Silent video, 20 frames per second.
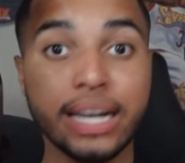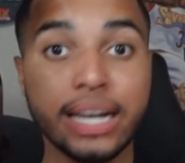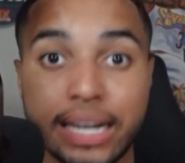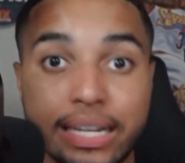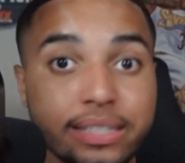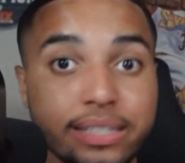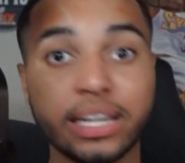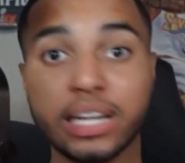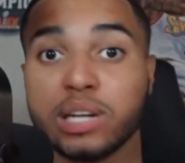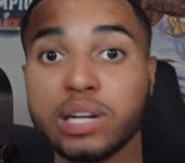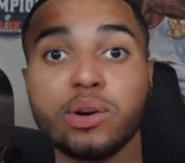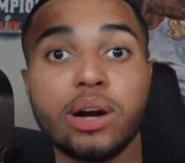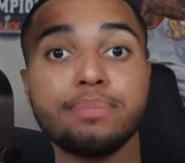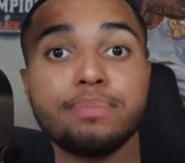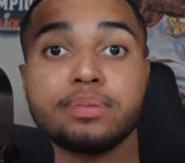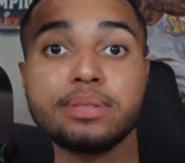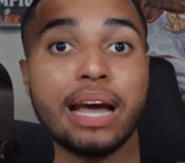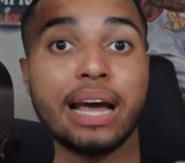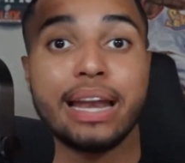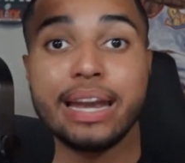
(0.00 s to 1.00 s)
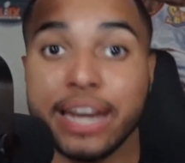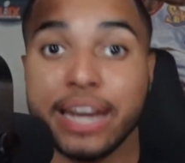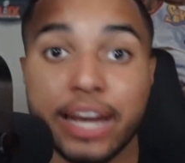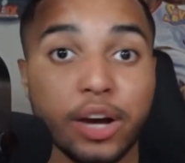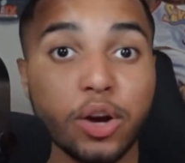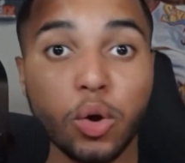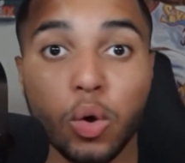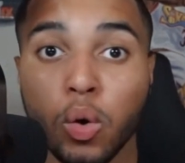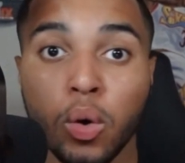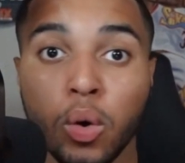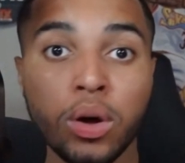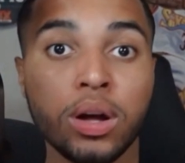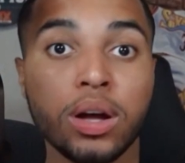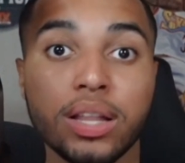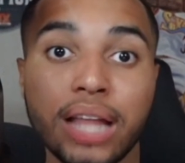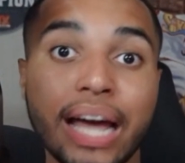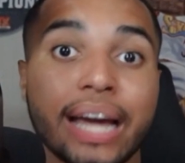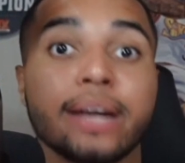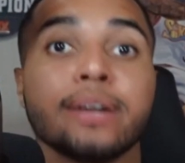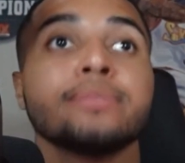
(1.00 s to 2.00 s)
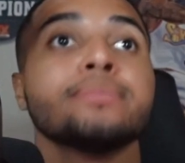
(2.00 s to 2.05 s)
He's getting reps at nickel. Like